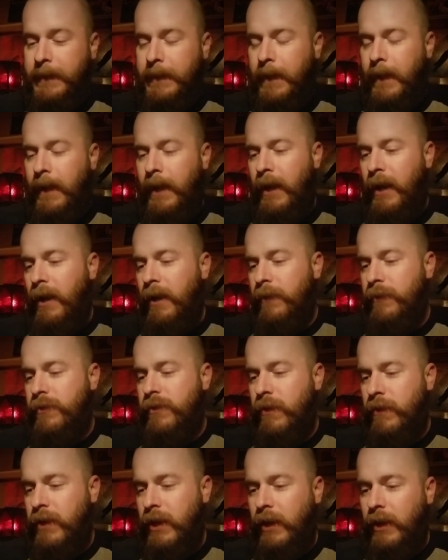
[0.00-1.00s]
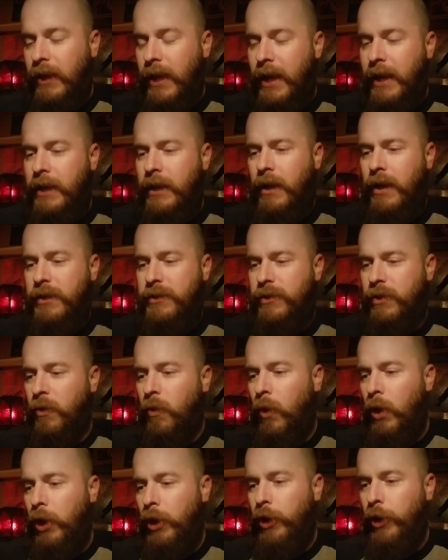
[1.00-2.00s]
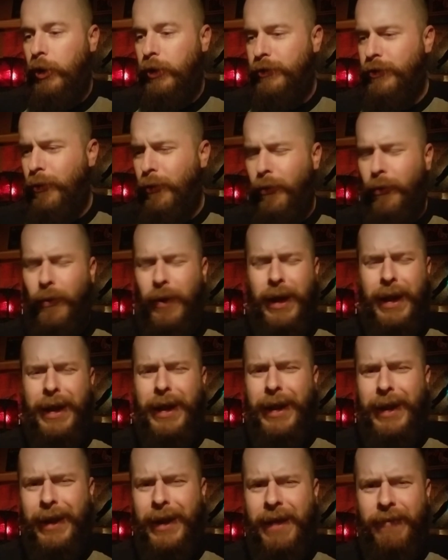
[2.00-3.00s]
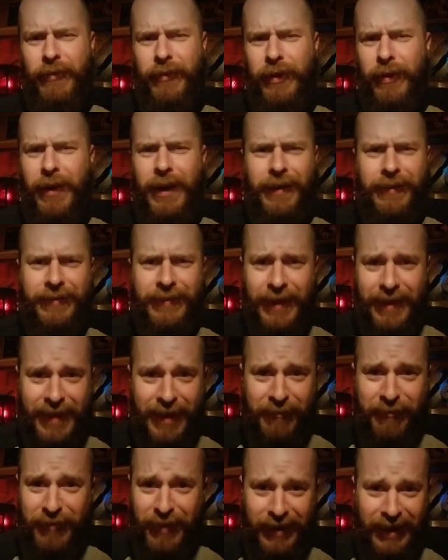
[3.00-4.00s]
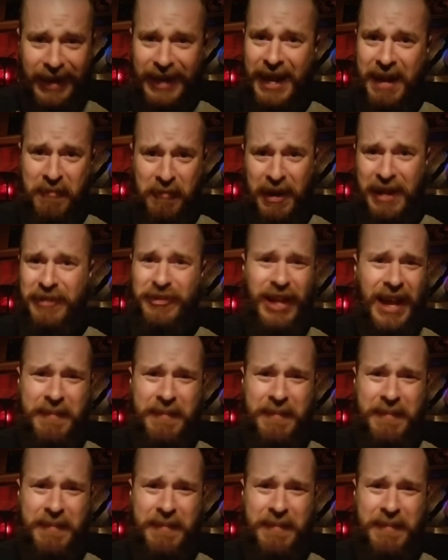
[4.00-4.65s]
So Nikolai Coster-Waldau, I never know how to say that fucking name right.